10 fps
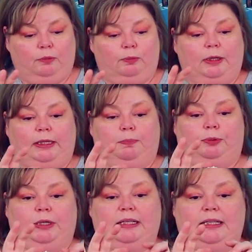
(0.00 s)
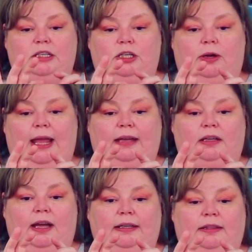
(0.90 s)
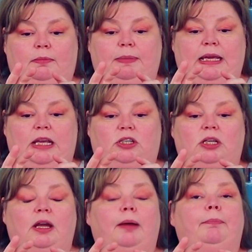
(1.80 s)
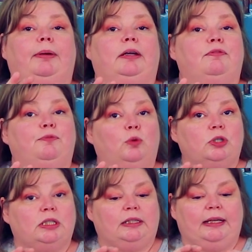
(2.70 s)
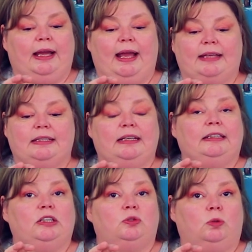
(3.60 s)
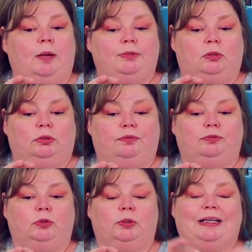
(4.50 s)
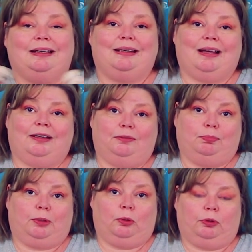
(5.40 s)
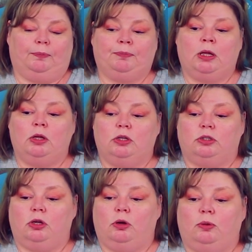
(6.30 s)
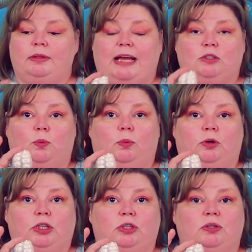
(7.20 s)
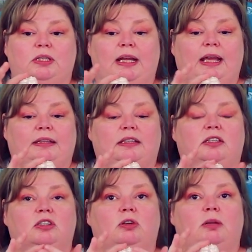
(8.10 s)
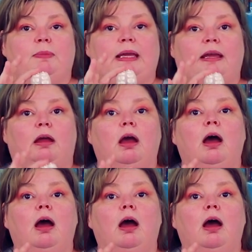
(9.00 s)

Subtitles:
Really pretty seashell I had gotten at the beach, but unfortunately I accidentally dropped it on the floor and it kind of broke. So that's what we're going to do today, and this is going to be